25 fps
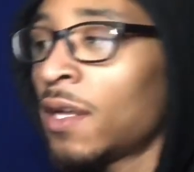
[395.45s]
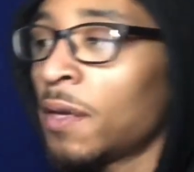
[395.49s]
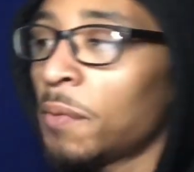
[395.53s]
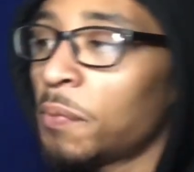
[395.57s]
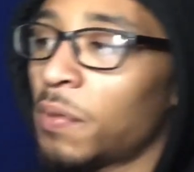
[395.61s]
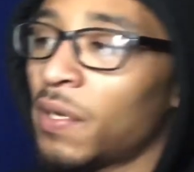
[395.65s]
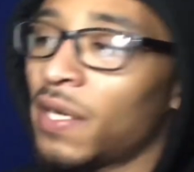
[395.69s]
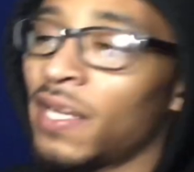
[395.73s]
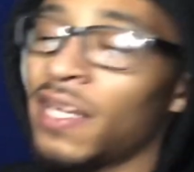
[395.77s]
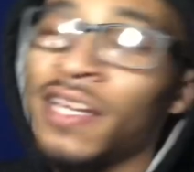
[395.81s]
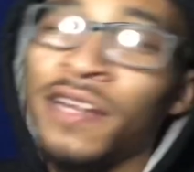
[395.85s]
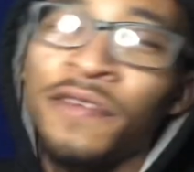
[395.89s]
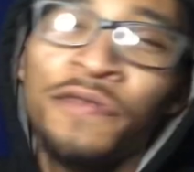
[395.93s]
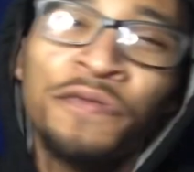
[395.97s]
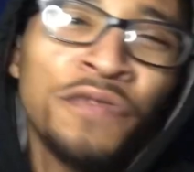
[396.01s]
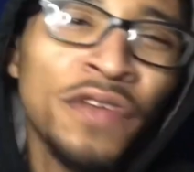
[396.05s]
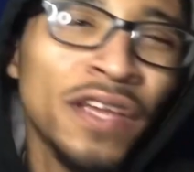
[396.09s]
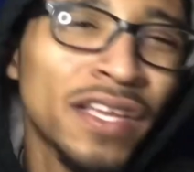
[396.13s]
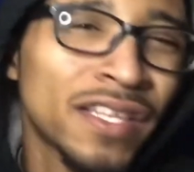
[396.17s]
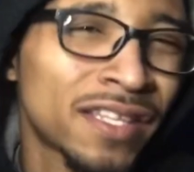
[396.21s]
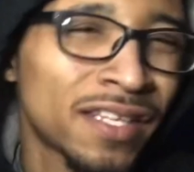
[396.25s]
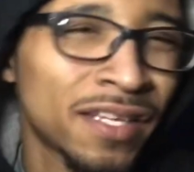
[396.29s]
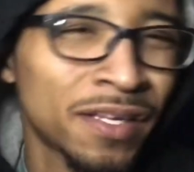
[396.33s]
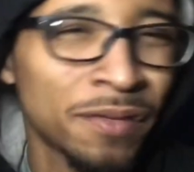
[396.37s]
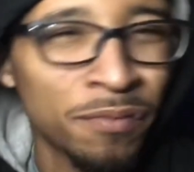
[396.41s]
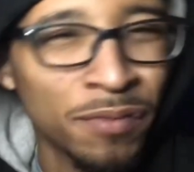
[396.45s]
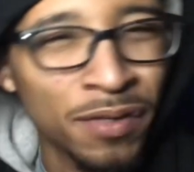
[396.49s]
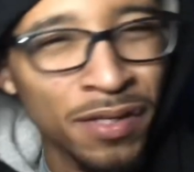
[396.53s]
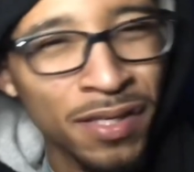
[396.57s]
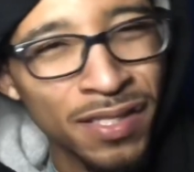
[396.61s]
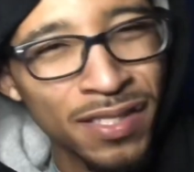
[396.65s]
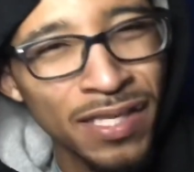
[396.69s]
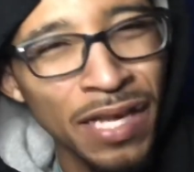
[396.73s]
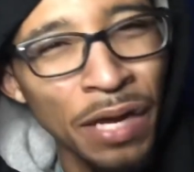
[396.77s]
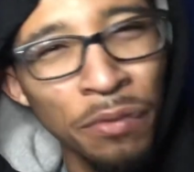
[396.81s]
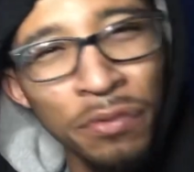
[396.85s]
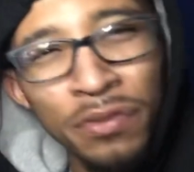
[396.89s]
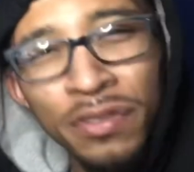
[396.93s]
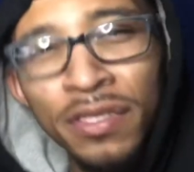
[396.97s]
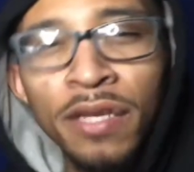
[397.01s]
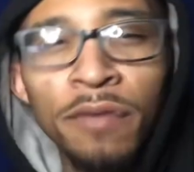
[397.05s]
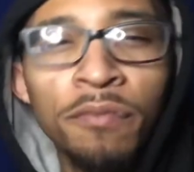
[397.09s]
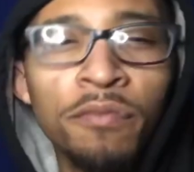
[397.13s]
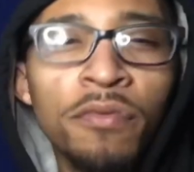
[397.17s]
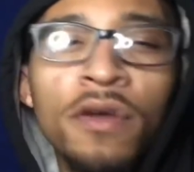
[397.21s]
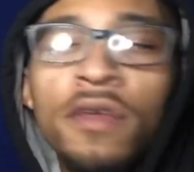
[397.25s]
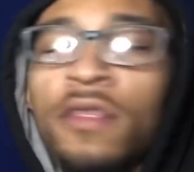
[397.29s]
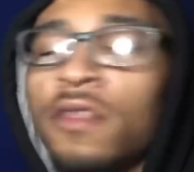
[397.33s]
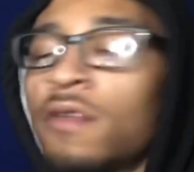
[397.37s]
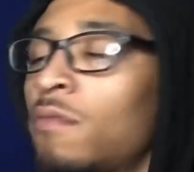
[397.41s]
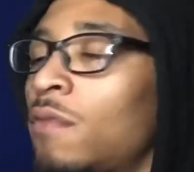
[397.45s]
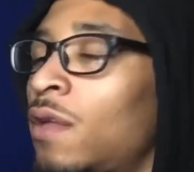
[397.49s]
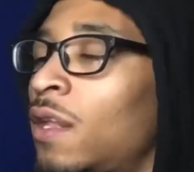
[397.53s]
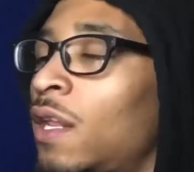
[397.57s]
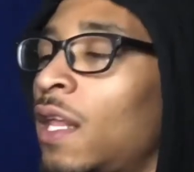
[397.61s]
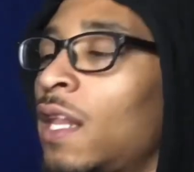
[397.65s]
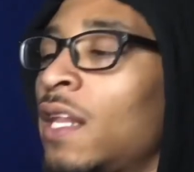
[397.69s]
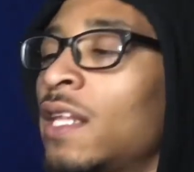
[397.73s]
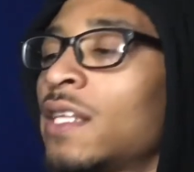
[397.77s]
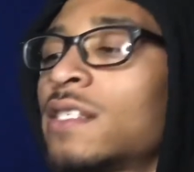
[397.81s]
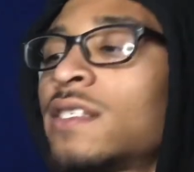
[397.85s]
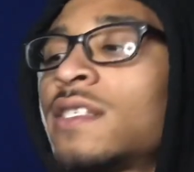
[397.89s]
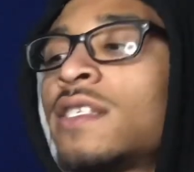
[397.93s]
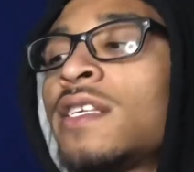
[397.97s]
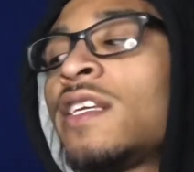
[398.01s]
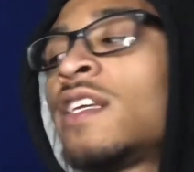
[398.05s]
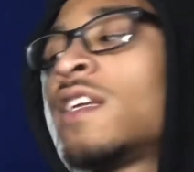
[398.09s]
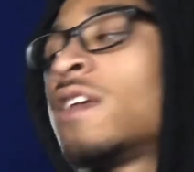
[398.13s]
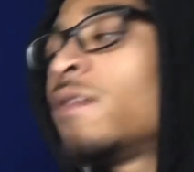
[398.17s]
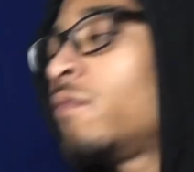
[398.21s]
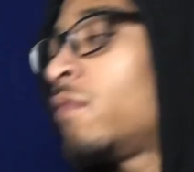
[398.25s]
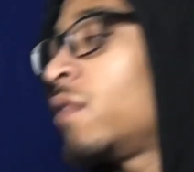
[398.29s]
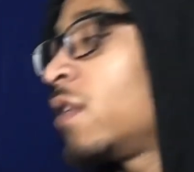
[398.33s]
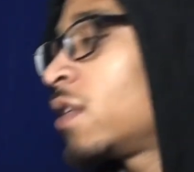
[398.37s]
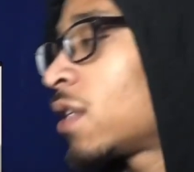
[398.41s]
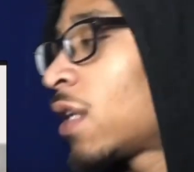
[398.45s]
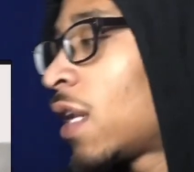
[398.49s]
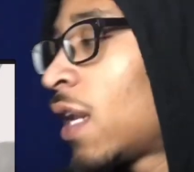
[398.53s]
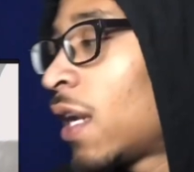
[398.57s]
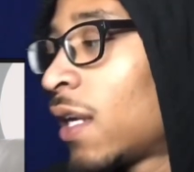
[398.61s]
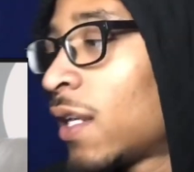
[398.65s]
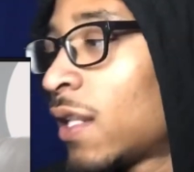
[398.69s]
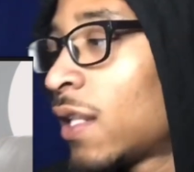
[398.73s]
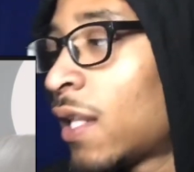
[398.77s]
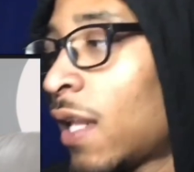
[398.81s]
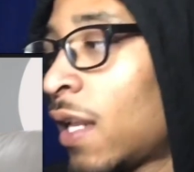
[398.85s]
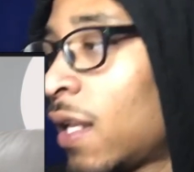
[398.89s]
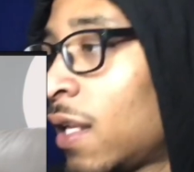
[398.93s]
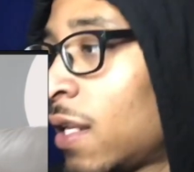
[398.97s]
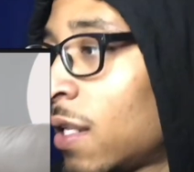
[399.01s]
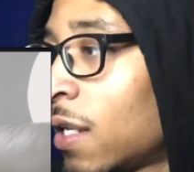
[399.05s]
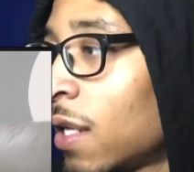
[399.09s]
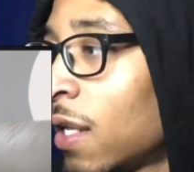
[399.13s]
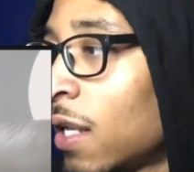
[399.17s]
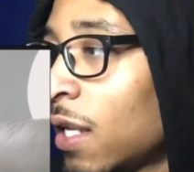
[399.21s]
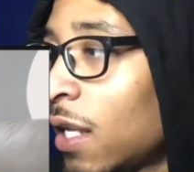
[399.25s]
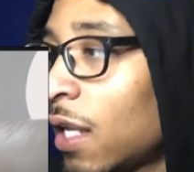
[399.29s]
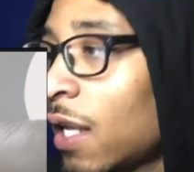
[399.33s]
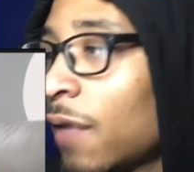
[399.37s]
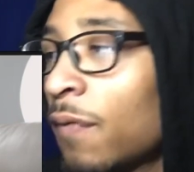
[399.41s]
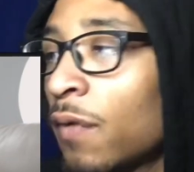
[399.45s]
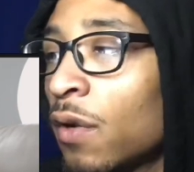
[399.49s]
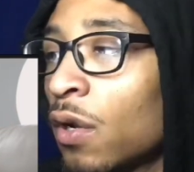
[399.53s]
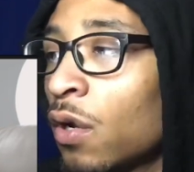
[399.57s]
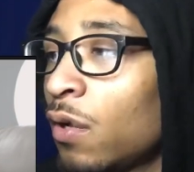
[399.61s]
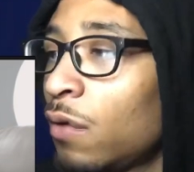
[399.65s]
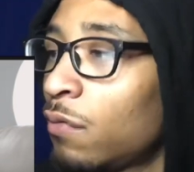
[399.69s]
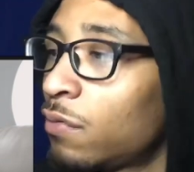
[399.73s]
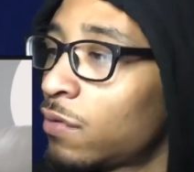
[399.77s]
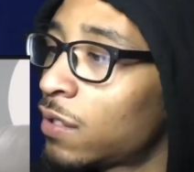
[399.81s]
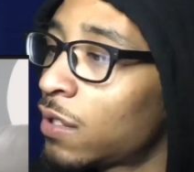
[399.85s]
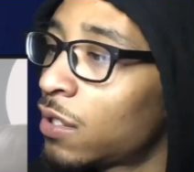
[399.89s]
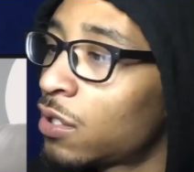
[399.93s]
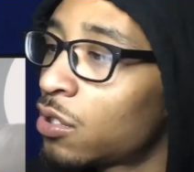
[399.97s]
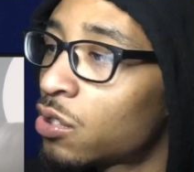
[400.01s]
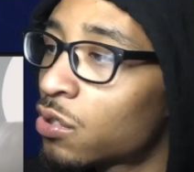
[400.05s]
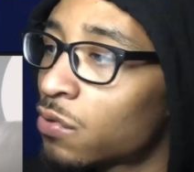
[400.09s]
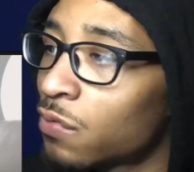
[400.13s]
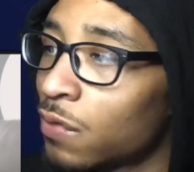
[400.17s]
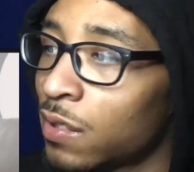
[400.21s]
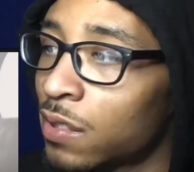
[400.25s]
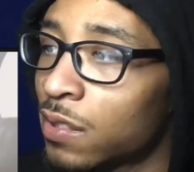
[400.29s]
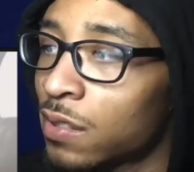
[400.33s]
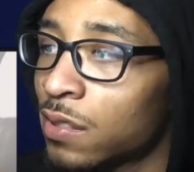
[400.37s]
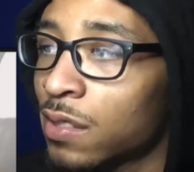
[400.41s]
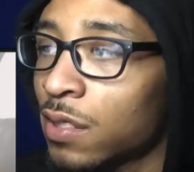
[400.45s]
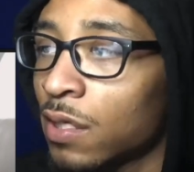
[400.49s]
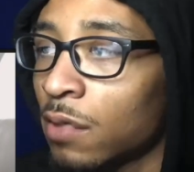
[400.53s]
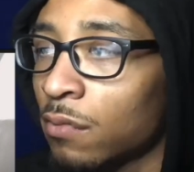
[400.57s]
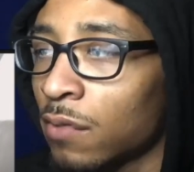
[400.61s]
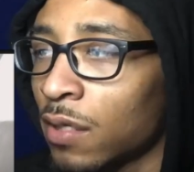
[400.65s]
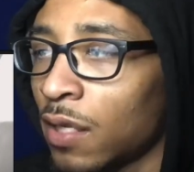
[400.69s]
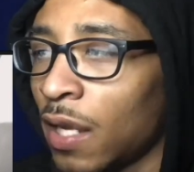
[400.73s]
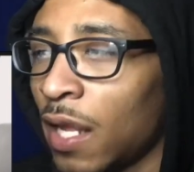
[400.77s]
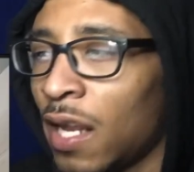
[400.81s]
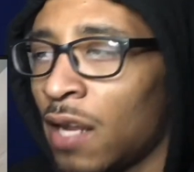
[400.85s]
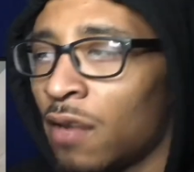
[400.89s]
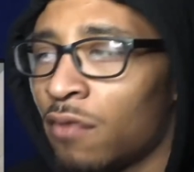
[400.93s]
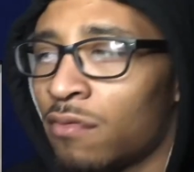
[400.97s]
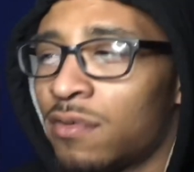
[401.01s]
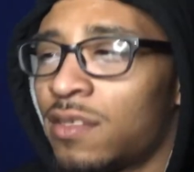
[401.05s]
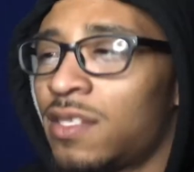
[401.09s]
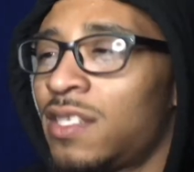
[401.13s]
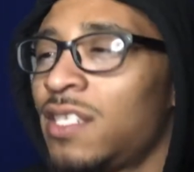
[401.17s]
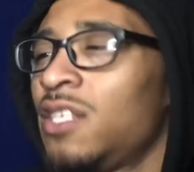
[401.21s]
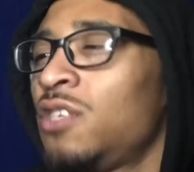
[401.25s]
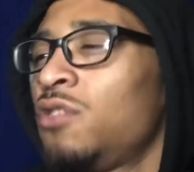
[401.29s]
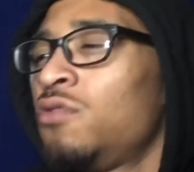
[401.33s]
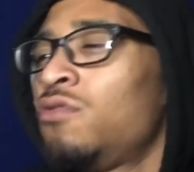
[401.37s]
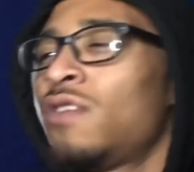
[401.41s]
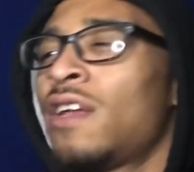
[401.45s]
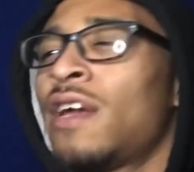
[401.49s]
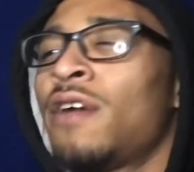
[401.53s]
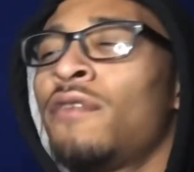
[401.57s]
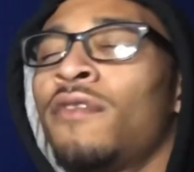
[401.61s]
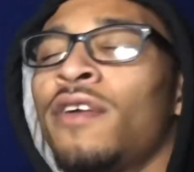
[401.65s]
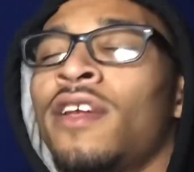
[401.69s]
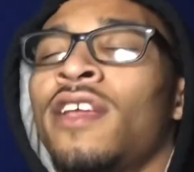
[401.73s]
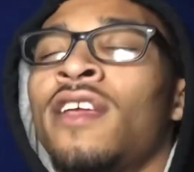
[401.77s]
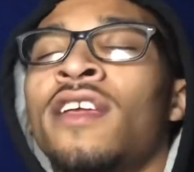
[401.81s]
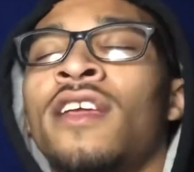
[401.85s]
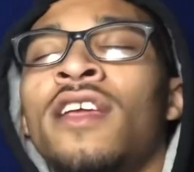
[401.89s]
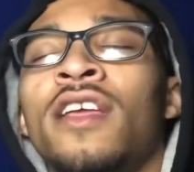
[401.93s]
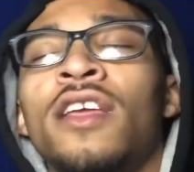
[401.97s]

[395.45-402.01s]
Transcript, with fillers: But it affected him because I was their brother, man. They didn't see him this light. They didn't, even though he was in the streets or something, they don't see you that way.